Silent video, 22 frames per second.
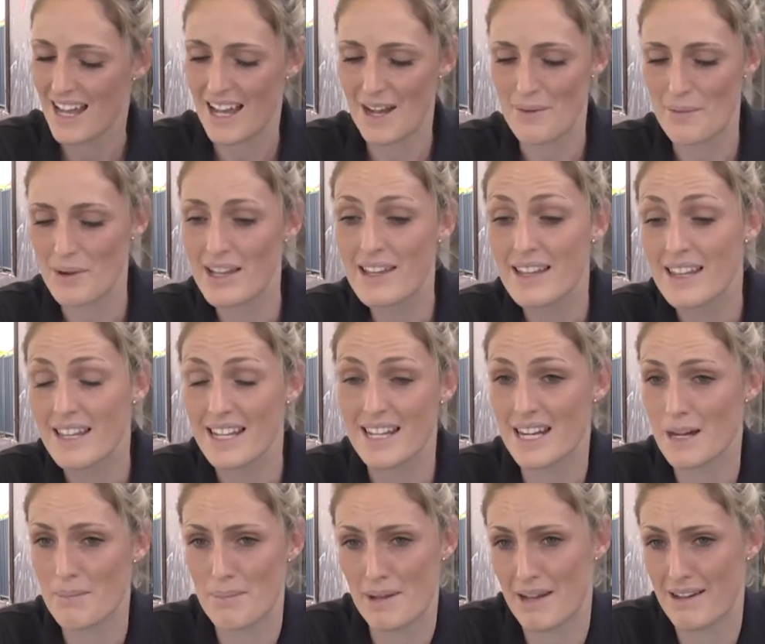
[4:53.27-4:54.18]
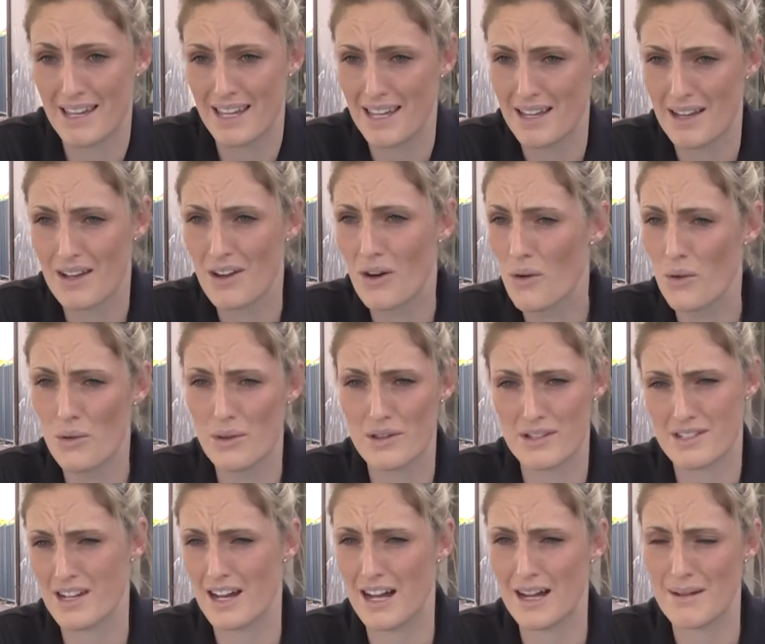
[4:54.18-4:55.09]
and we clean up our gear all
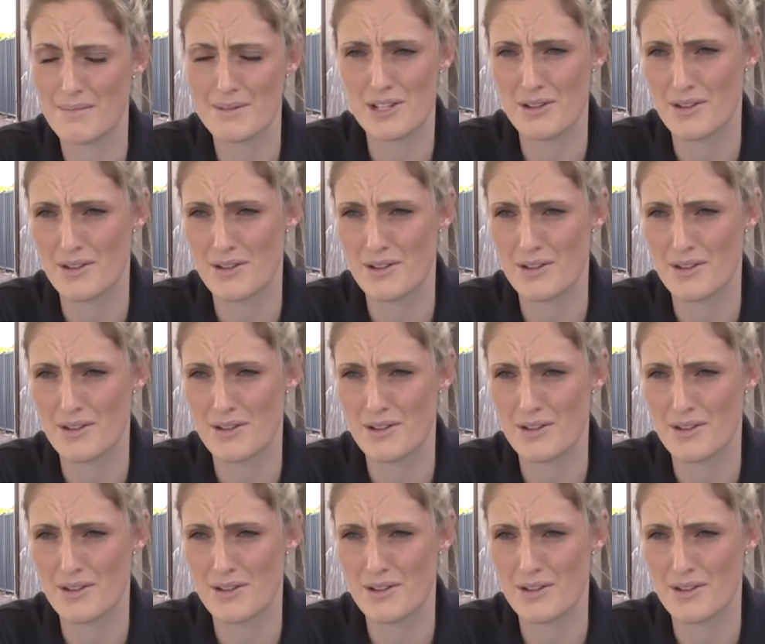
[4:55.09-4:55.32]
the time.